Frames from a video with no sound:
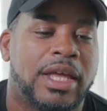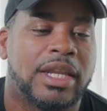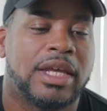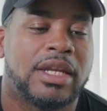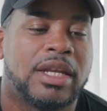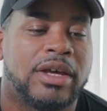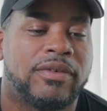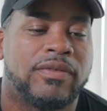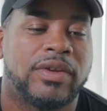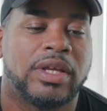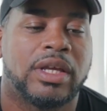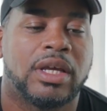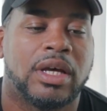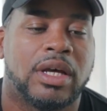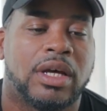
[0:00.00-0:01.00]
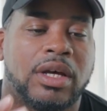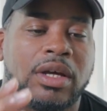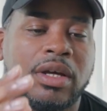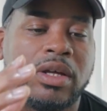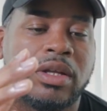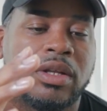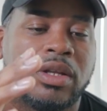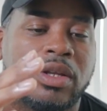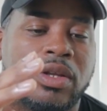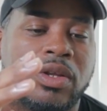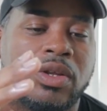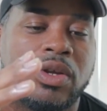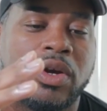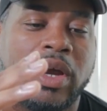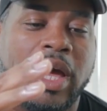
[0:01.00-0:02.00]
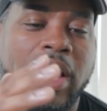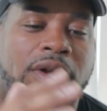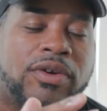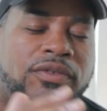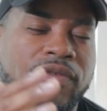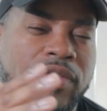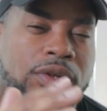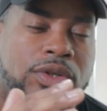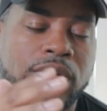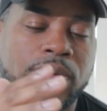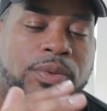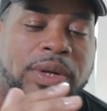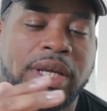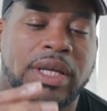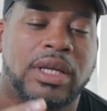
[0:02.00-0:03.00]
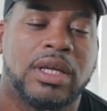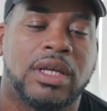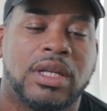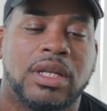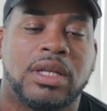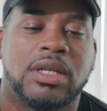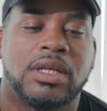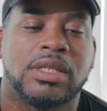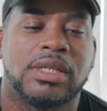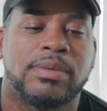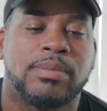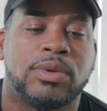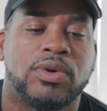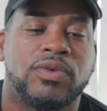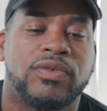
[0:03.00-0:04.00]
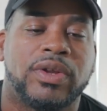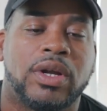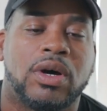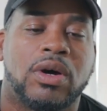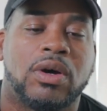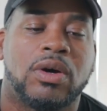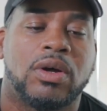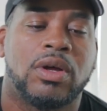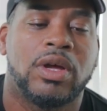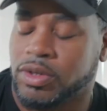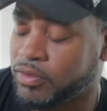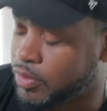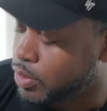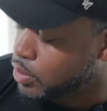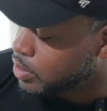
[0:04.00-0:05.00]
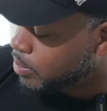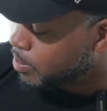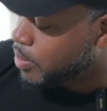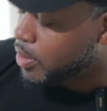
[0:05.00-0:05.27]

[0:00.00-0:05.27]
And then definitely your outer filter ring doesn't move at all. So if you're using